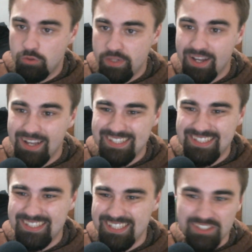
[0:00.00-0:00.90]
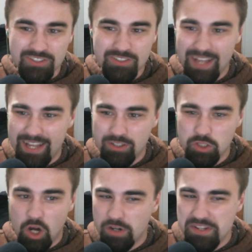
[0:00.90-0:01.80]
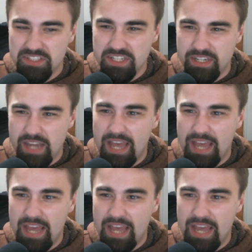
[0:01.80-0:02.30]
we got acetyl L-Carnitine